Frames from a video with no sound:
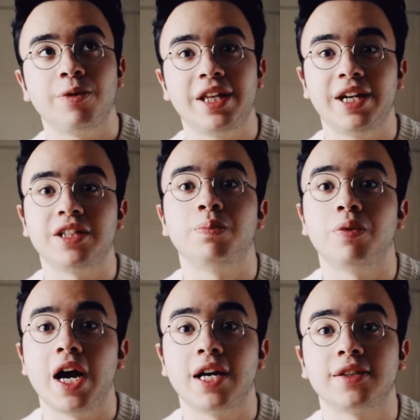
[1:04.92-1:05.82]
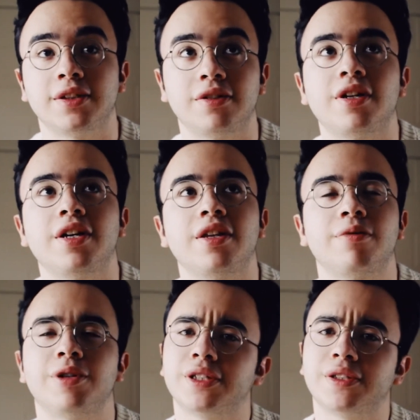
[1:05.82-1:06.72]
really nice brass
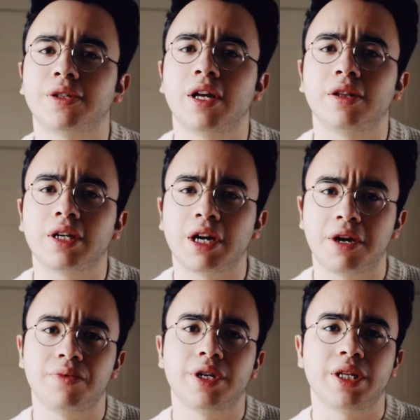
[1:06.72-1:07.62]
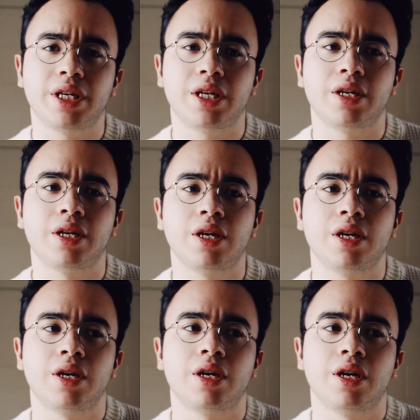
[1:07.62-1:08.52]
underneath, which is a look I really
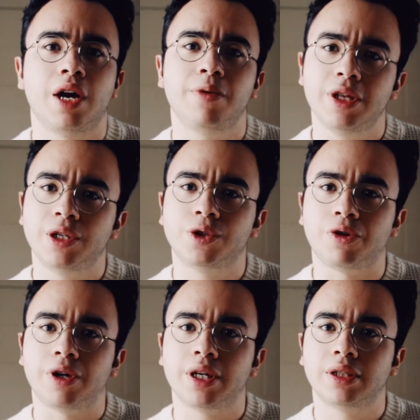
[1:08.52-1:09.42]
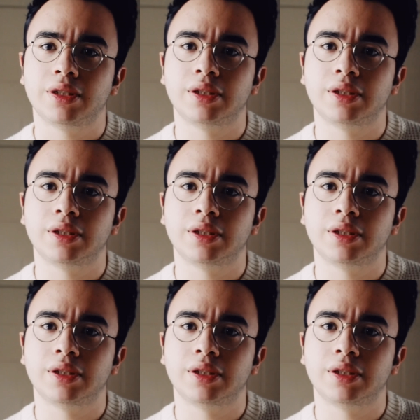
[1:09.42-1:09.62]
enjoy.